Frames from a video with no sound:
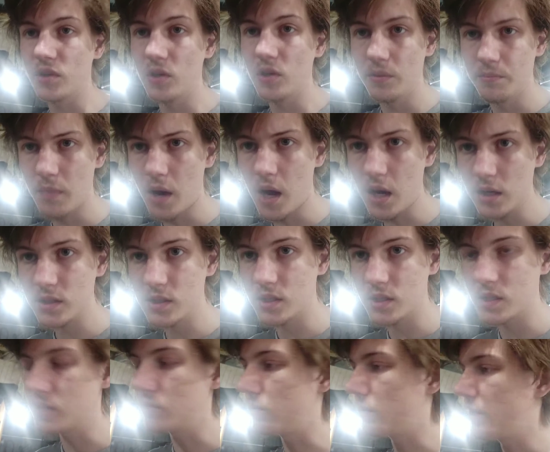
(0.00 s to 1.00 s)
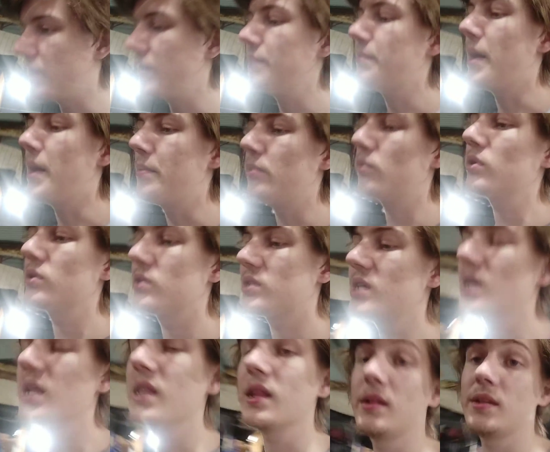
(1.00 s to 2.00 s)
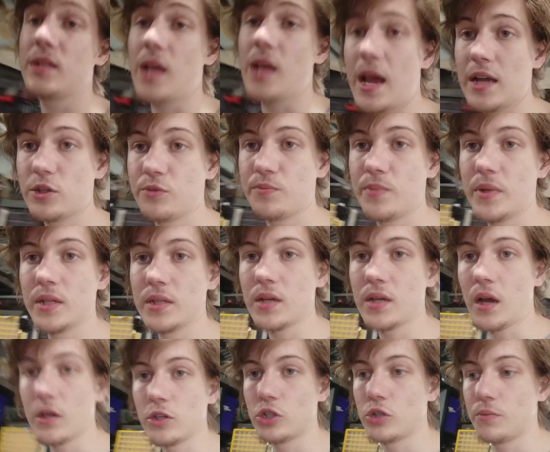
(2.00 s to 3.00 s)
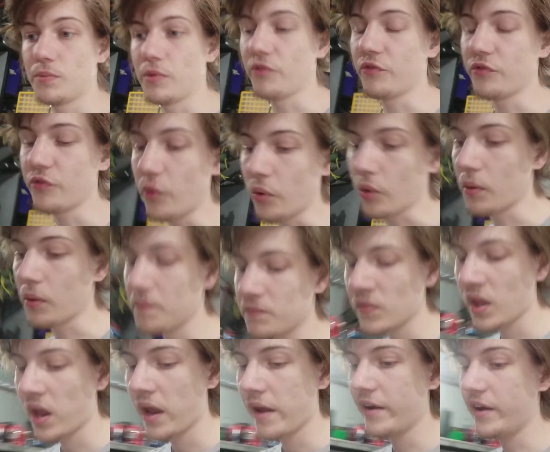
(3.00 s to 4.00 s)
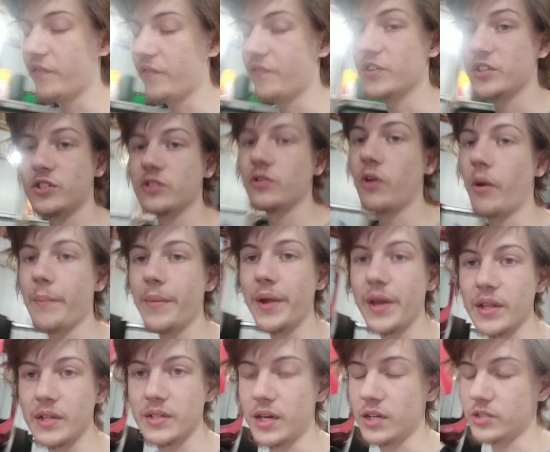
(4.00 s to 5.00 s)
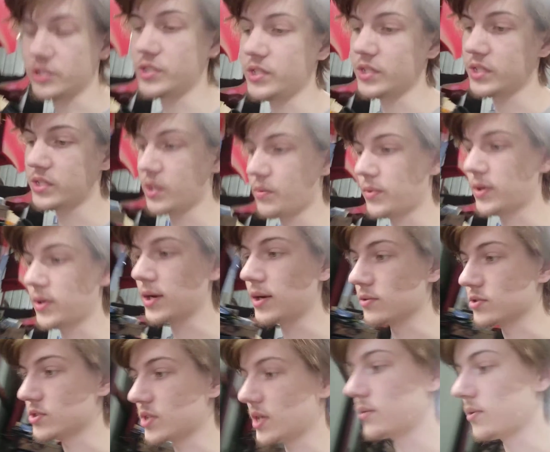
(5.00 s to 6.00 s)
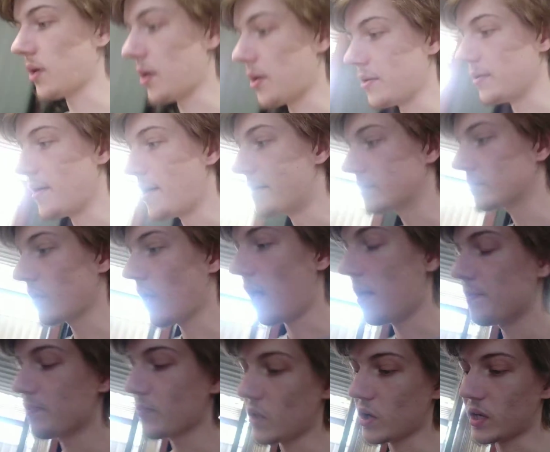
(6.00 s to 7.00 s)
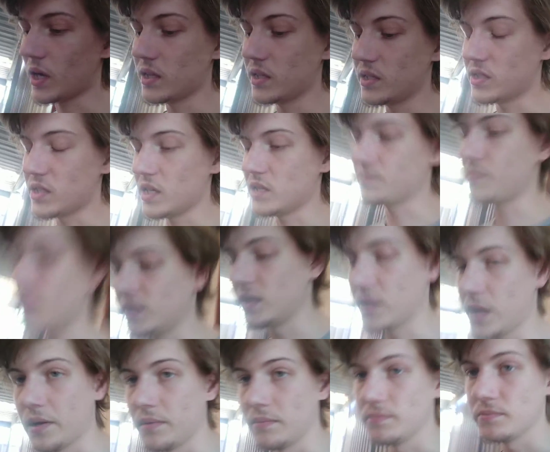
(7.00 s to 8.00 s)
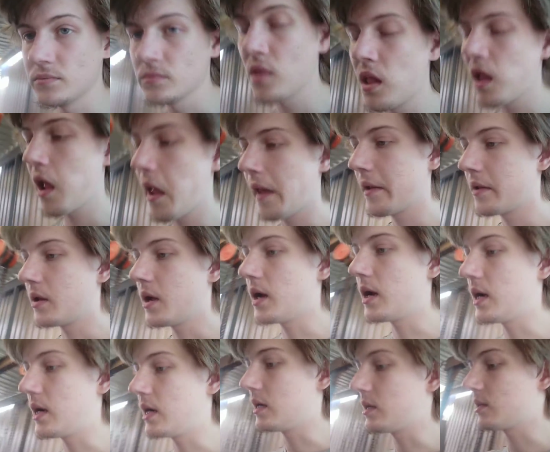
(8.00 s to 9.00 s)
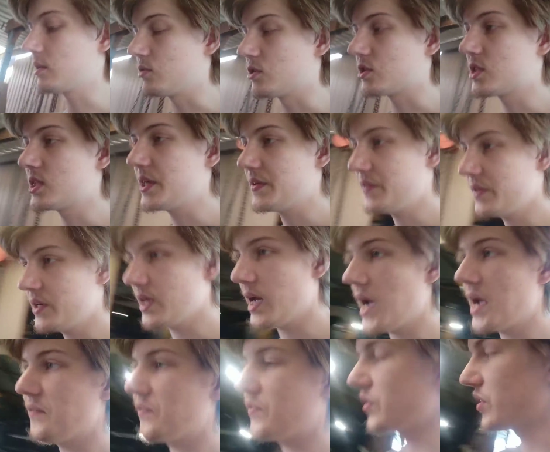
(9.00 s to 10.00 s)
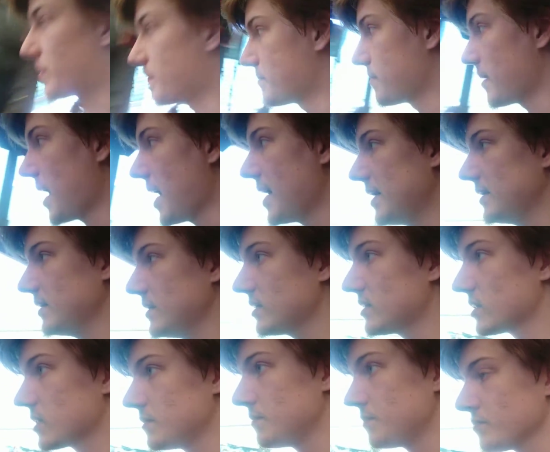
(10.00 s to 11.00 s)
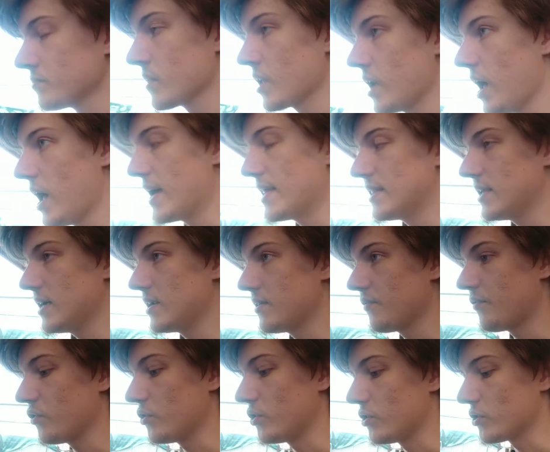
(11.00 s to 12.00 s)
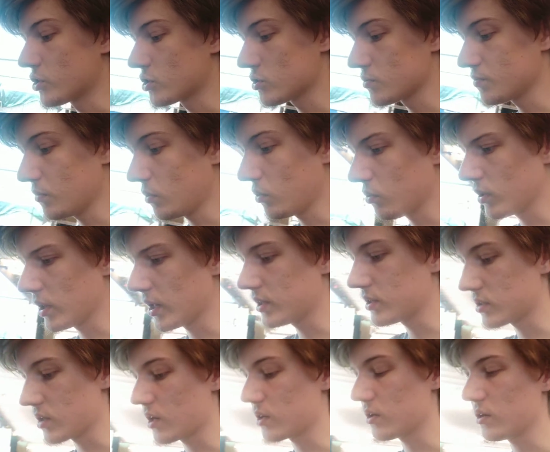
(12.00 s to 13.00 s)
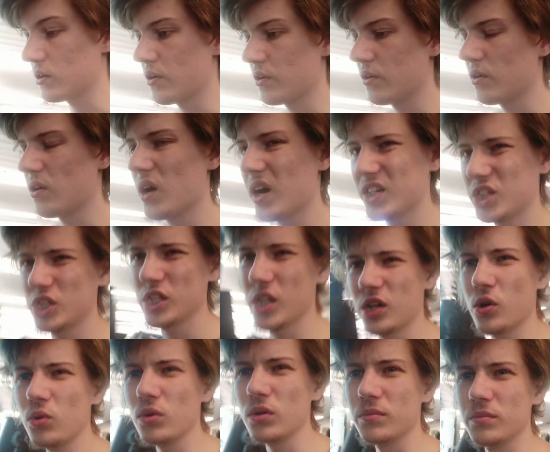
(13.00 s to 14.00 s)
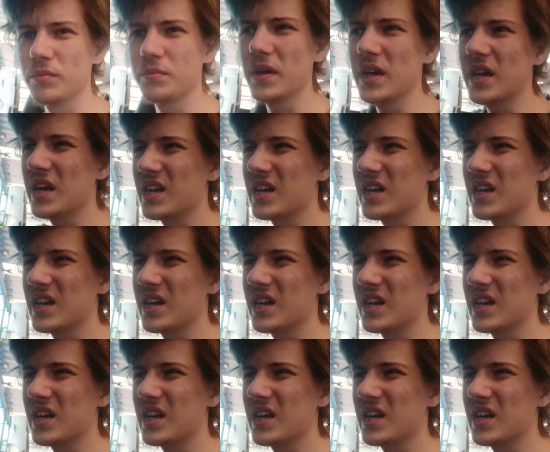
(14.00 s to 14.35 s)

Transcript: the marks are still there, people can see that this has been touched before. If it's not me that touched it, someone else, they know, okay, this has been done. There was 78 for the mains, and then for the small end, I don't know, actually they call them big